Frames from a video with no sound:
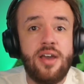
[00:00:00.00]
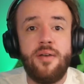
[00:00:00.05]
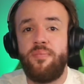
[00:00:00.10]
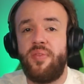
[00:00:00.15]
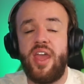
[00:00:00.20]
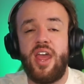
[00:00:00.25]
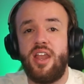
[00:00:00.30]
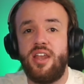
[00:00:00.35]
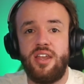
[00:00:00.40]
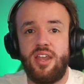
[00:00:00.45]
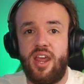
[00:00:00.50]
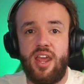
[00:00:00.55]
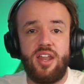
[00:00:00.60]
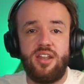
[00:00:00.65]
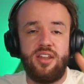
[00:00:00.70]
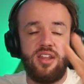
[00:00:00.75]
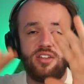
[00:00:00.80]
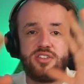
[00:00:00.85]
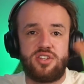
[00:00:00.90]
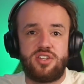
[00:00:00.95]
And
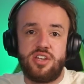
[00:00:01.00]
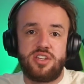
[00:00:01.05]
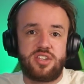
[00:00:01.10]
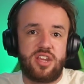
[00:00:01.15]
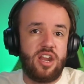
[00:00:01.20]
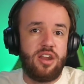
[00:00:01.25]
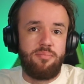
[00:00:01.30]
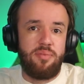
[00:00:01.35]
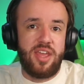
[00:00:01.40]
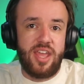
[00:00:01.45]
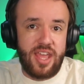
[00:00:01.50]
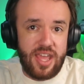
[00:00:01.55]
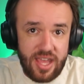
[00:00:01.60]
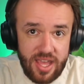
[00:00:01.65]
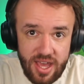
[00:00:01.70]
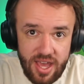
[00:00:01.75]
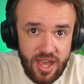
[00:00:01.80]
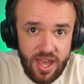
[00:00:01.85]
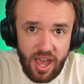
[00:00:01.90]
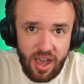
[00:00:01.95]
it's just going to be
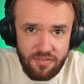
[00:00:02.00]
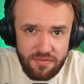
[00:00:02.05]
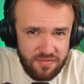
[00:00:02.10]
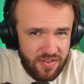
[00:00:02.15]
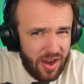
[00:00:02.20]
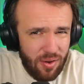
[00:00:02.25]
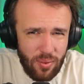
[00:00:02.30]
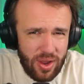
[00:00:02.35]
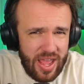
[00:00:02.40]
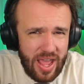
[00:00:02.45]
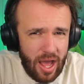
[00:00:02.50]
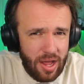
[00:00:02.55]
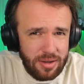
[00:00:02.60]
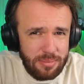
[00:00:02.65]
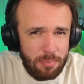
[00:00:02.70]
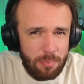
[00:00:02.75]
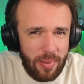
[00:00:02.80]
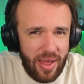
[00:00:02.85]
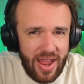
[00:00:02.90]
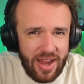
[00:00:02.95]
a very
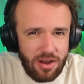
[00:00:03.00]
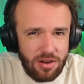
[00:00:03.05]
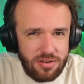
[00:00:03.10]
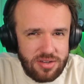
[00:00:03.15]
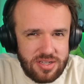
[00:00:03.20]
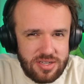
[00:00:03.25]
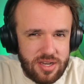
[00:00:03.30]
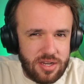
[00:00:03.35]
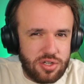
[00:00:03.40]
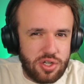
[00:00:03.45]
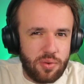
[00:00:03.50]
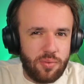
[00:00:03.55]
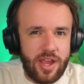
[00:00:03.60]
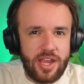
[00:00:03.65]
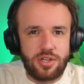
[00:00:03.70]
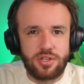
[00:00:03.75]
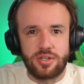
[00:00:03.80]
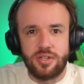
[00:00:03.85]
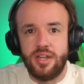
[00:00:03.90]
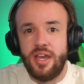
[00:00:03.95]
un-Bayern
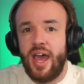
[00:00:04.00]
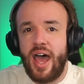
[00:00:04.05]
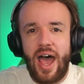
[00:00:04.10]
situation.